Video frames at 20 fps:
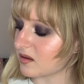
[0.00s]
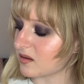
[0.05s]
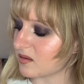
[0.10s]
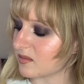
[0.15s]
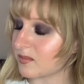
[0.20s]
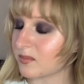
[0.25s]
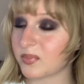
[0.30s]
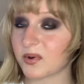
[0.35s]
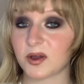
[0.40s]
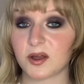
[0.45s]

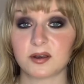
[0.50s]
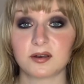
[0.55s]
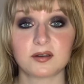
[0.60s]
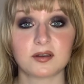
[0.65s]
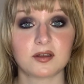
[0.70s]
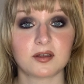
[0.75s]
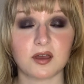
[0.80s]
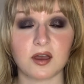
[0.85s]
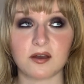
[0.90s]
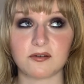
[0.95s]
But
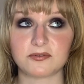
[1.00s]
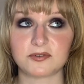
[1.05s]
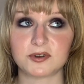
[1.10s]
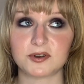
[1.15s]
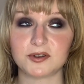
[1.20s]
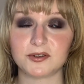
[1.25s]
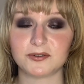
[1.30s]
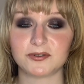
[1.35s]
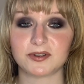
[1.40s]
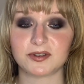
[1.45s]
after
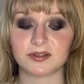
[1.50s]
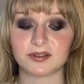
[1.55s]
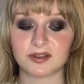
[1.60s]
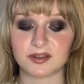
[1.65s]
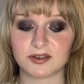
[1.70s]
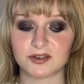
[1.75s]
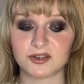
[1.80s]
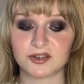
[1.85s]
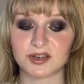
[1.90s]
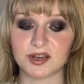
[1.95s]
using
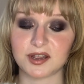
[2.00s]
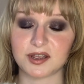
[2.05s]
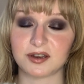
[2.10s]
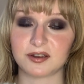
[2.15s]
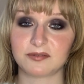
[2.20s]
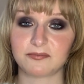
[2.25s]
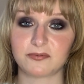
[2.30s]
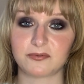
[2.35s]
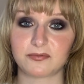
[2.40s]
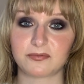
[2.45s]
this shade
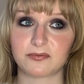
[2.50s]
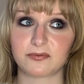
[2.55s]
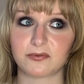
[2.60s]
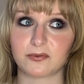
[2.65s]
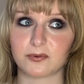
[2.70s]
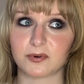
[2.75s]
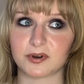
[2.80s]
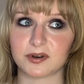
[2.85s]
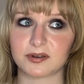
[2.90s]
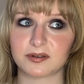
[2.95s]

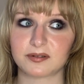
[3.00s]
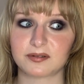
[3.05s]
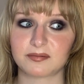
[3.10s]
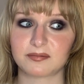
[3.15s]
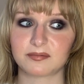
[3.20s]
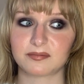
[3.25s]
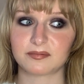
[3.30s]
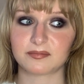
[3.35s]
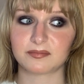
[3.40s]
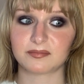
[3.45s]
for
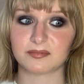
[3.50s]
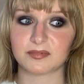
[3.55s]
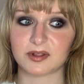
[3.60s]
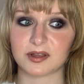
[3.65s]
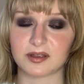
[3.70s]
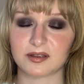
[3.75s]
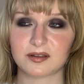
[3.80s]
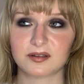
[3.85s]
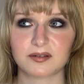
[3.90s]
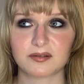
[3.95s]

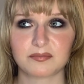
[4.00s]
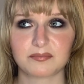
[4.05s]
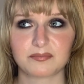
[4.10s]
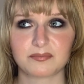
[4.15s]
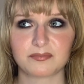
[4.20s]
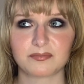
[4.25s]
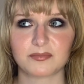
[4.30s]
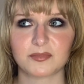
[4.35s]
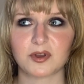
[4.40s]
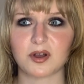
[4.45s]
like
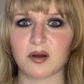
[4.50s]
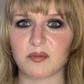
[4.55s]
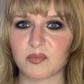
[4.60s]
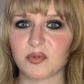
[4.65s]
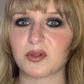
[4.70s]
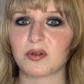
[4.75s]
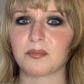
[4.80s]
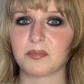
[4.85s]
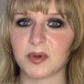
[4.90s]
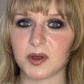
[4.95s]
a couple
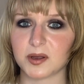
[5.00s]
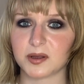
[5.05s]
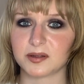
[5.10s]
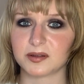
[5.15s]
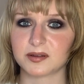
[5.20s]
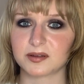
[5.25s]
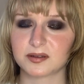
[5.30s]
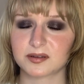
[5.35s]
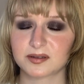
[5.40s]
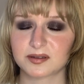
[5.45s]
of
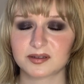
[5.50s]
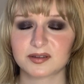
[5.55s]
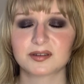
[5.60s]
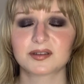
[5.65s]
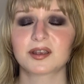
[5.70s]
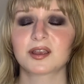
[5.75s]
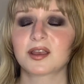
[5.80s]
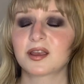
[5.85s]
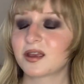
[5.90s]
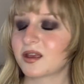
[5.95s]
months,
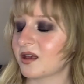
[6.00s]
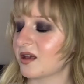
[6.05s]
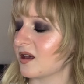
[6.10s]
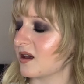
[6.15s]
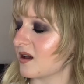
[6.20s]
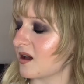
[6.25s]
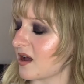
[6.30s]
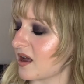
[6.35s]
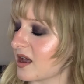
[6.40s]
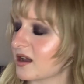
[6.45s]

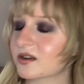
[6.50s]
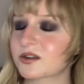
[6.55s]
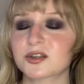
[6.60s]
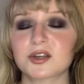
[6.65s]
I